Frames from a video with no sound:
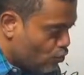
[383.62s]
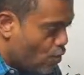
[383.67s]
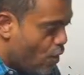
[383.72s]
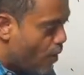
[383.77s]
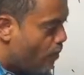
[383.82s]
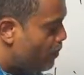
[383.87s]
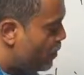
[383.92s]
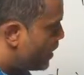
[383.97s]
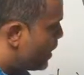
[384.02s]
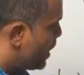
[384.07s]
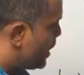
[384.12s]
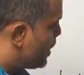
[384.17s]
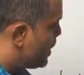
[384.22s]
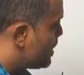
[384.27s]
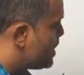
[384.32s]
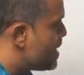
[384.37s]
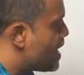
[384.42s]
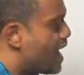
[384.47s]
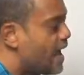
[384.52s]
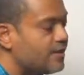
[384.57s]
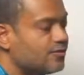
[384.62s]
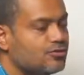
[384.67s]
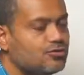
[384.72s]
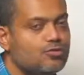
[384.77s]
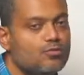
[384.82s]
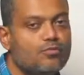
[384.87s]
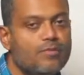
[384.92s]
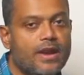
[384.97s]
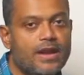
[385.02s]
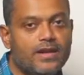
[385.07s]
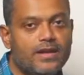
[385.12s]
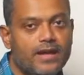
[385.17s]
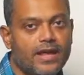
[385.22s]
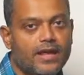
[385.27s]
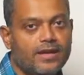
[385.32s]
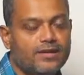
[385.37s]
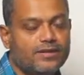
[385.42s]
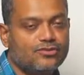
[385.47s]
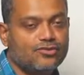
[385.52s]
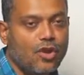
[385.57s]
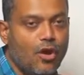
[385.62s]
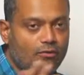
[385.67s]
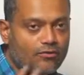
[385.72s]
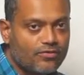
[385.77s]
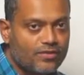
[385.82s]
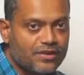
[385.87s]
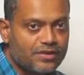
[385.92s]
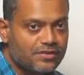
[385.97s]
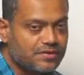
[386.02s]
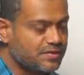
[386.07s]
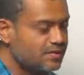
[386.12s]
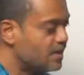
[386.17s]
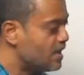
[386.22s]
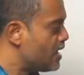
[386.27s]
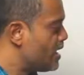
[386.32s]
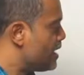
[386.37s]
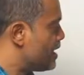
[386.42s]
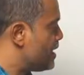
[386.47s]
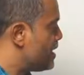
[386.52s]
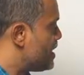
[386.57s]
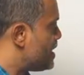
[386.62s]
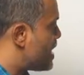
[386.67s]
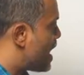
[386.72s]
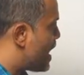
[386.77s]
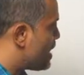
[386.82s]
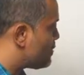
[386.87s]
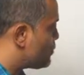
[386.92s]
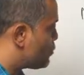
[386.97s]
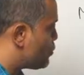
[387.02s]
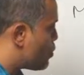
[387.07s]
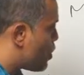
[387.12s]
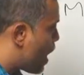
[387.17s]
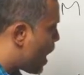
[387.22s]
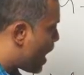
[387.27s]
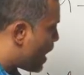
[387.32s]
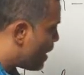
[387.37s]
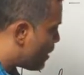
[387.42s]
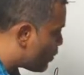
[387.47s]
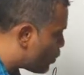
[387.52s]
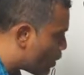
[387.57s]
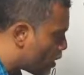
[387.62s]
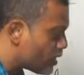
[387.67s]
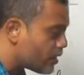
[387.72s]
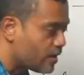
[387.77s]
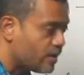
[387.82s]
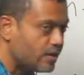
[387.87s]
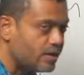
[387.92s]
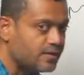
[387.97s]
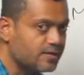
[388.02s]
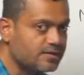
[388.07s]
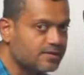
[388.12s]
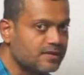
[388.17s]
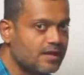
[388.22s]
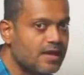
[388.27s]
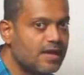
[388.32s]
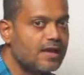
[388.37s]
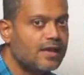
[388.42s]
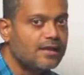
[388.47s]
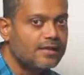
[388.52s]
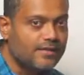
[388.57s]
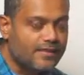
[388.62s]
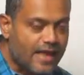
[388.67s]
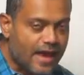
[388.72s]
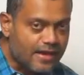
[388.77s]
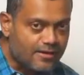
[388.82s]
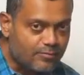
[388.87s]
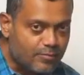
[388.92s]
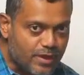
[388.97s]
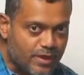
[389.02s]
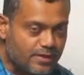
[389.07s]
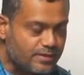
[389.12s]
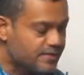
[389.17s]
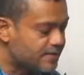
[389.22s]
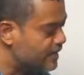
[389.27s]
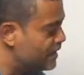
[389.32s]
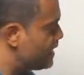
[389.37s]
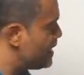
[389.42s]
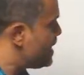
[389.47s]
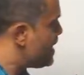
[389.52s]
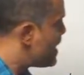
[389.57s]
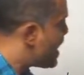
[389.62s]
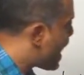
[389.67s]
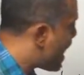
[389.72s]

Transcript: to operate, he has to maintain his office, he has to hire workers. That means he